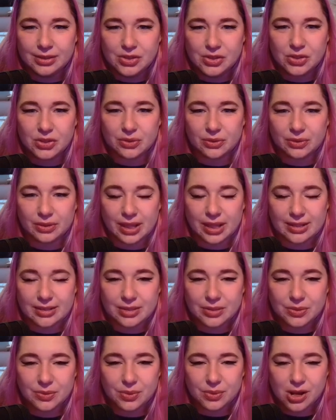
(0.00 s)
So
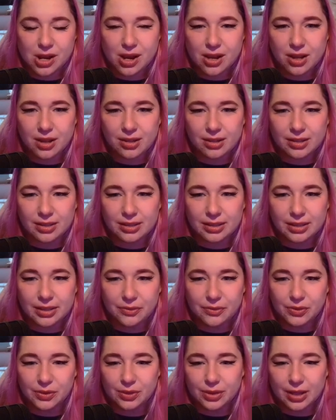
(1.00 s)
that's where I'm gonna
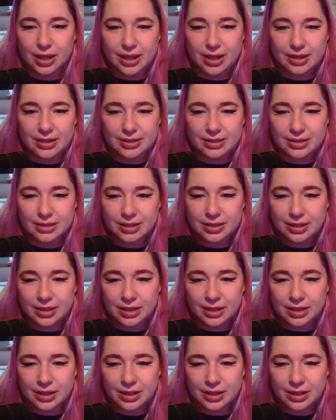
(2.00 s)
leave you guys.